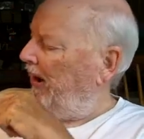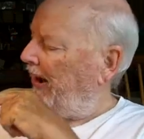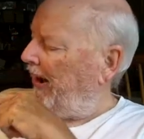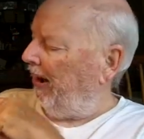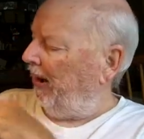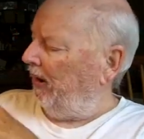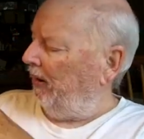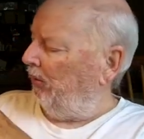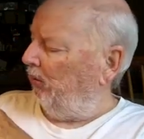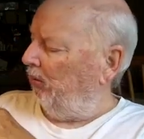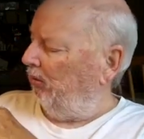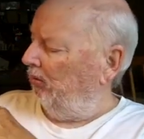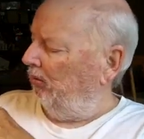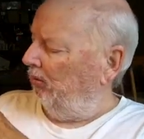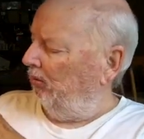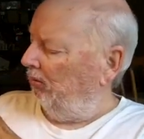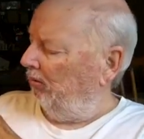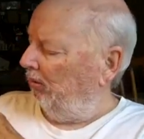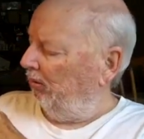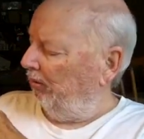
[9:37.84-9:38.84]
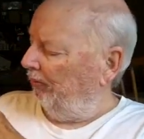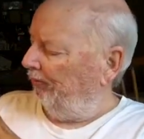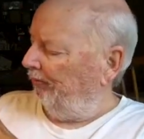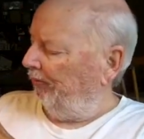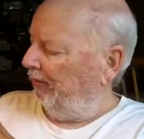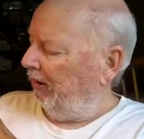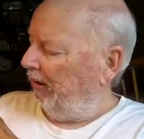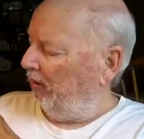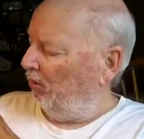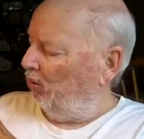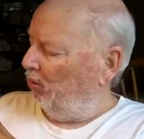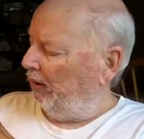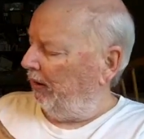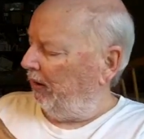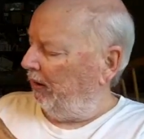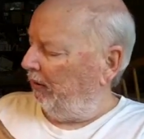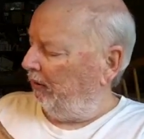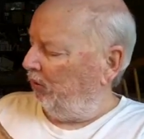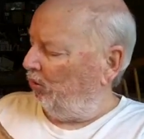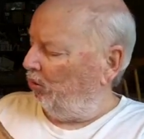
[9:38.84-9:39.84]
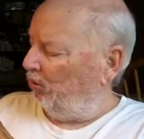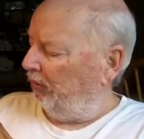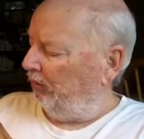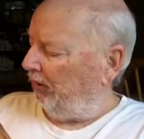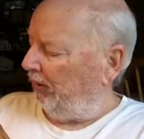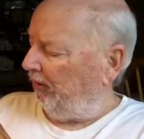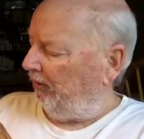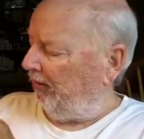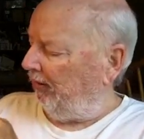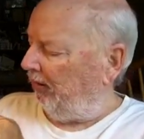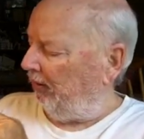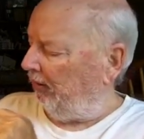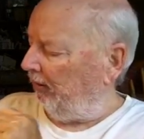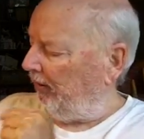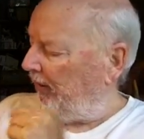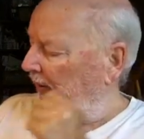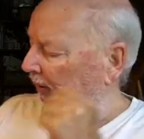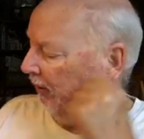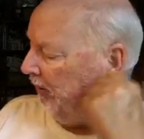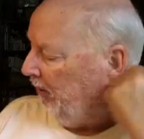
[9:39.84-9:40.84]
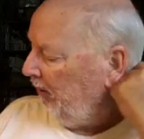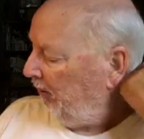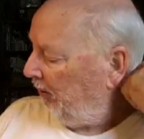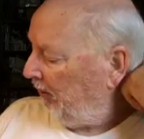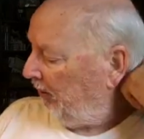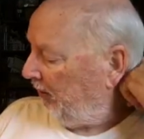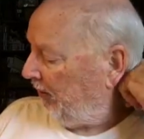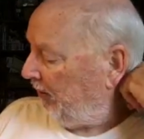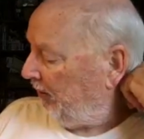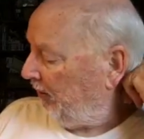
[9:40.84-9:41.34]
angle going in towards the center there too, because